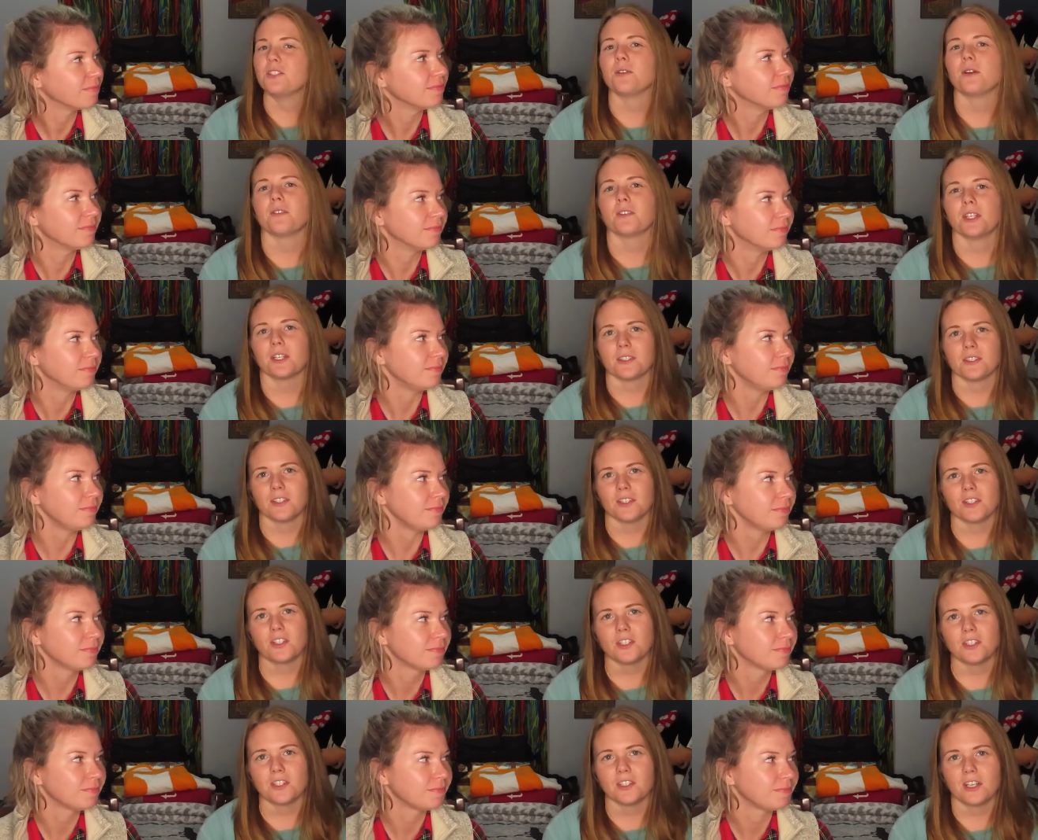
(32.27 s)
Speaker 1: I do have Kelsey.
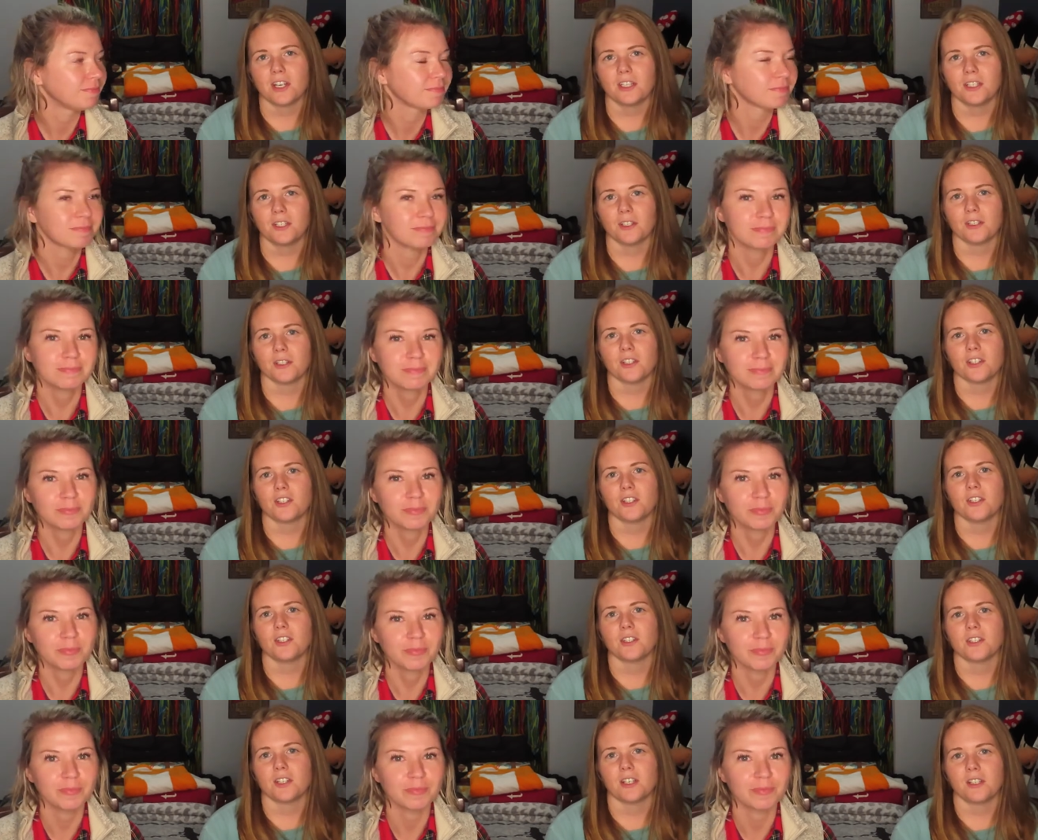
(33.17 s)
She's not here because she
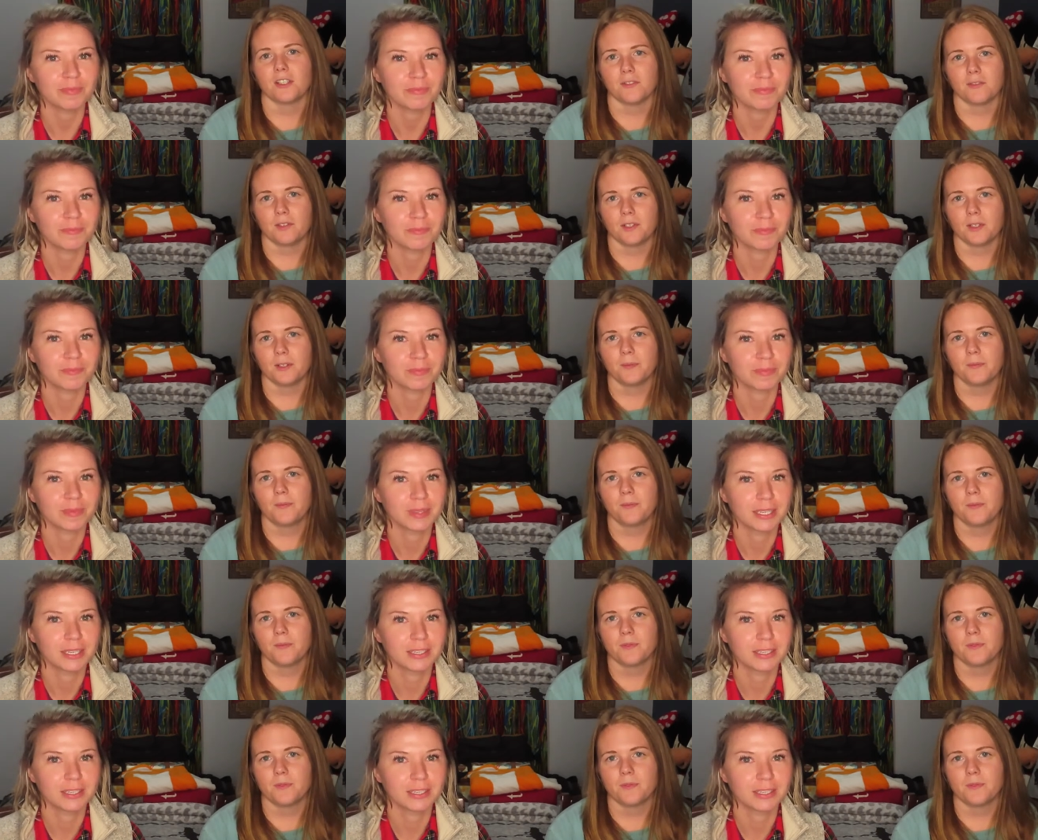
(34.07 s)
does not live here.